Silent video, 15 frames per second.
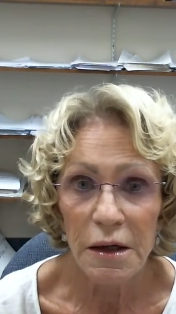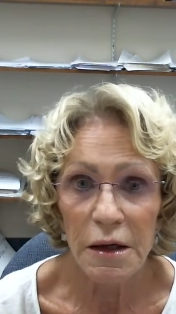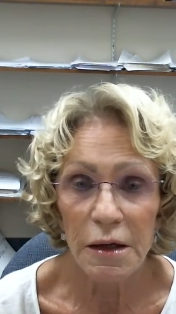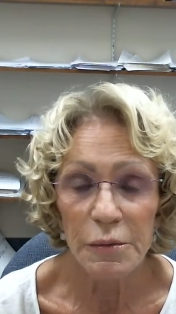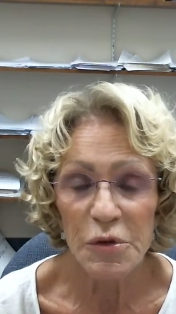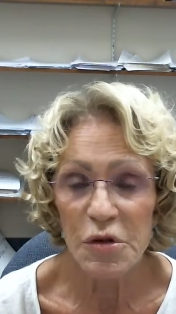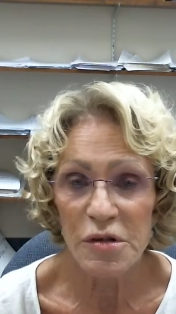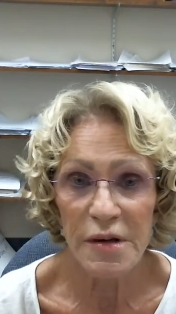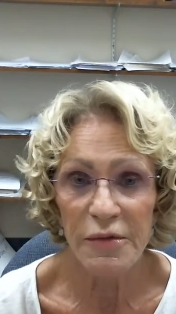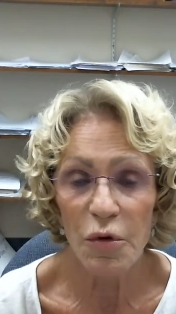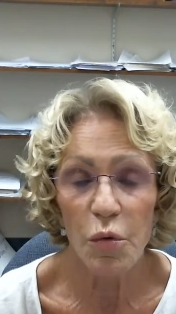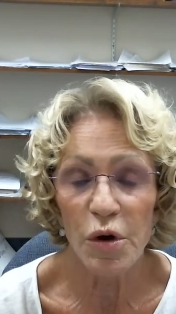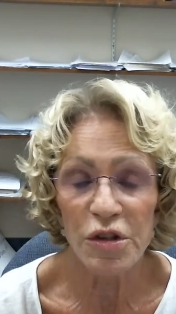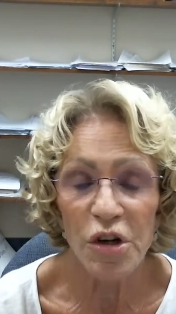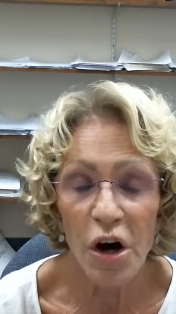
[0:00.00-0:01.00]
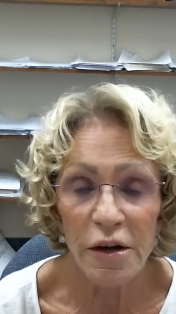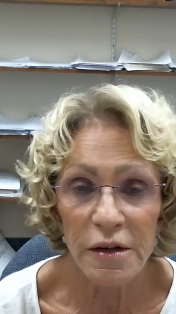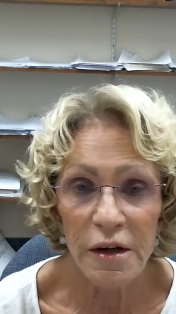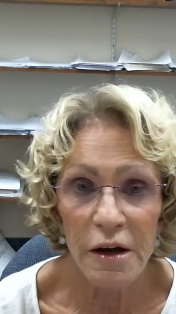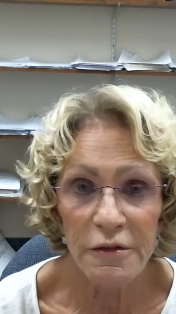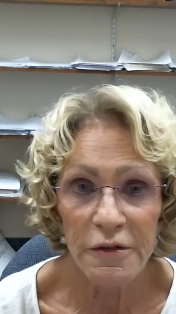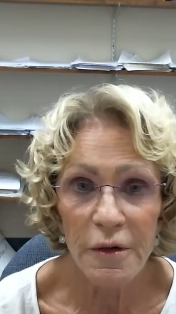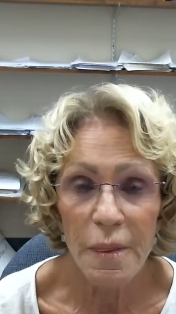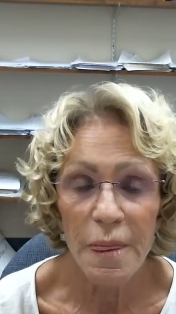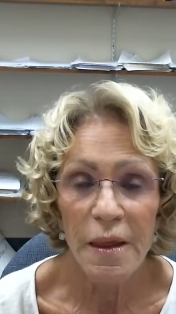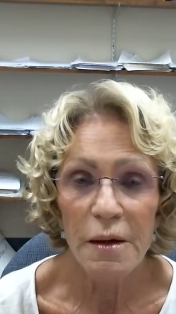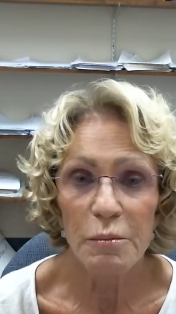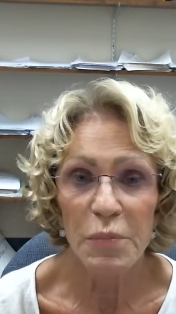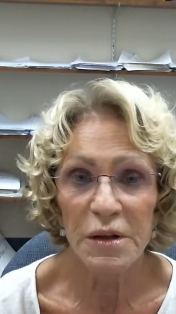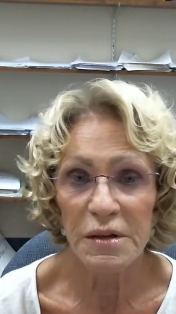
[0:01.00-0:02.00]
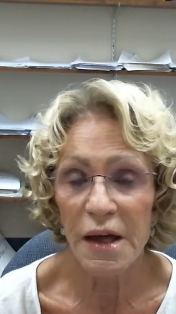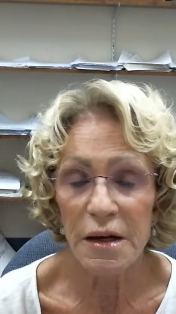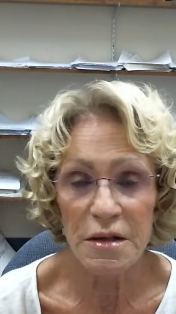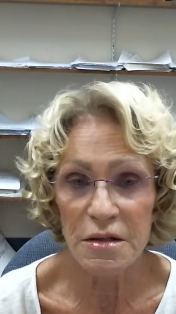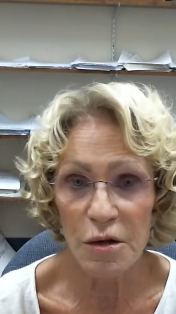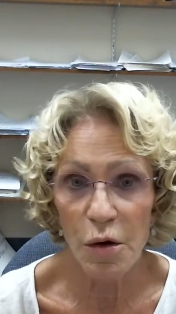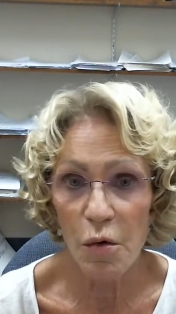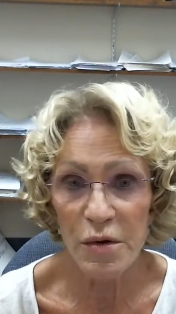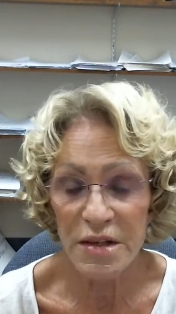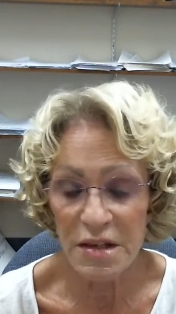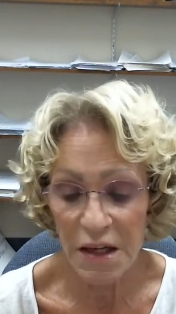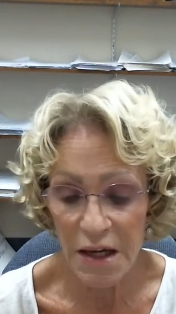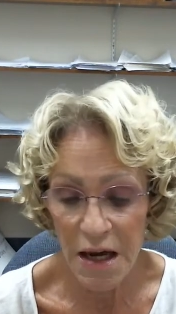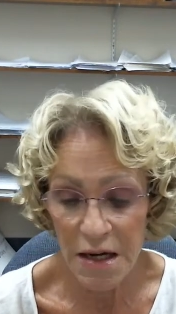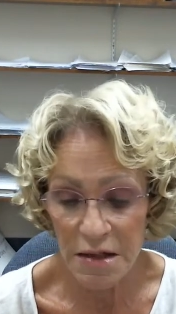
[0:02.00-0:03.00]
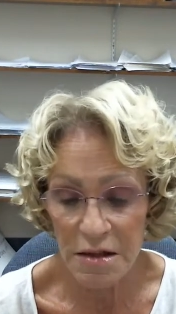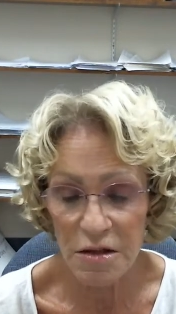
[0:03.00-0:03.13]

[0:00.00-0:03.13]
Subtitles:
You just haven't worked hard enough. But that isn't always the case.